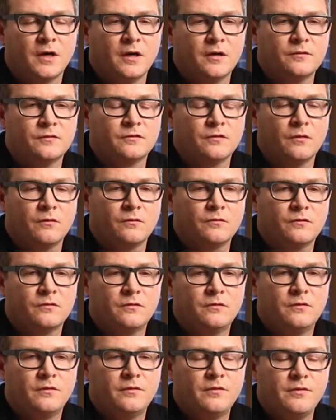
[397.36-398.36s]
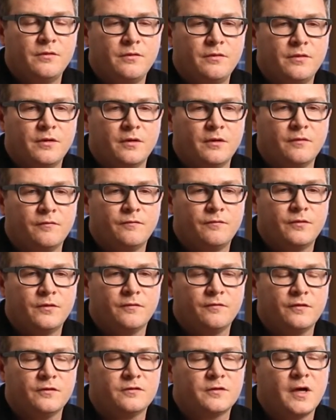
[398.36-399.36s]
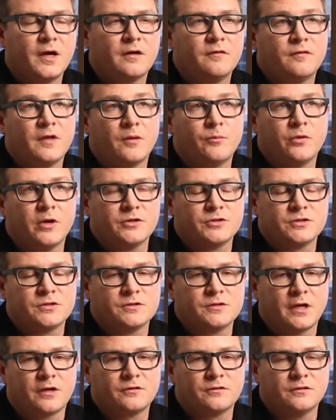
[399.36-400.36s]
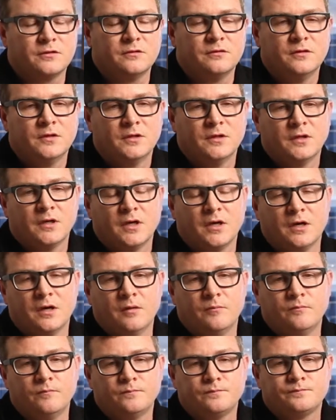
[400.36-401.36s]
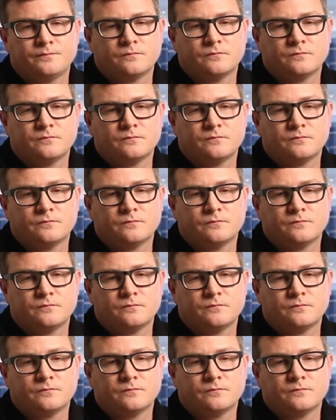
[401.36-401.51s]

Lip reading: so the facade of that project is actually a